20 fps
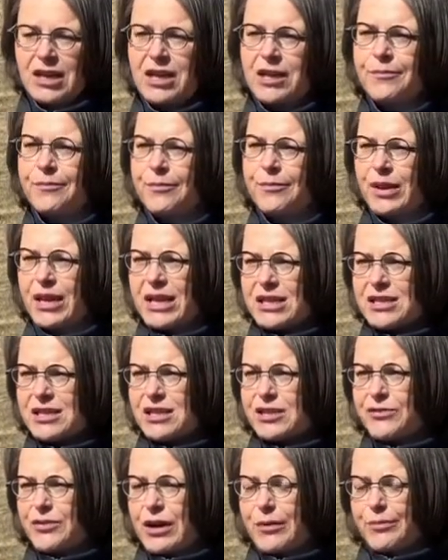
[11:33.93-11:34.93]
in
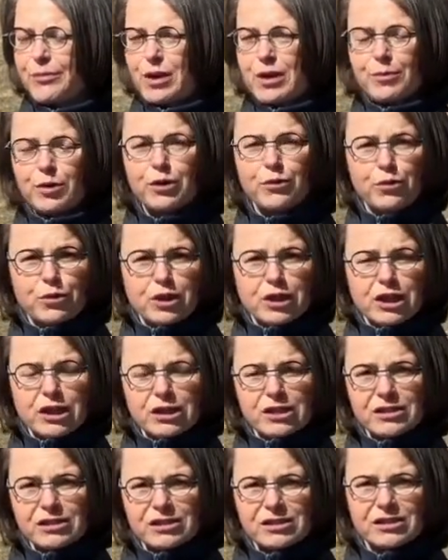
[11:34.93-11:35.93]
places where people work,
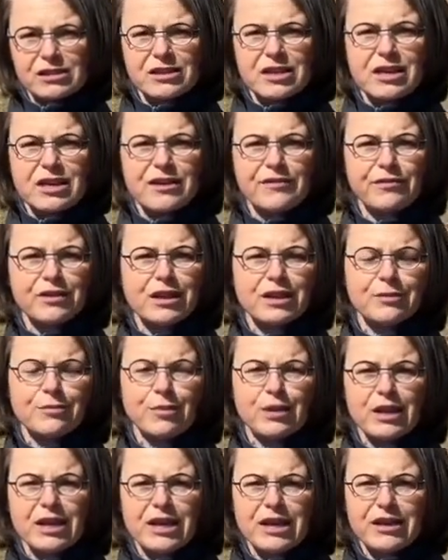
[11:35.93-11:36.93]
live, and
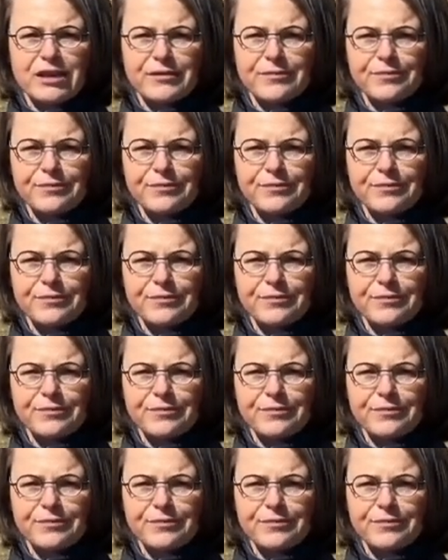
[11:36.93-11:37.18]
play.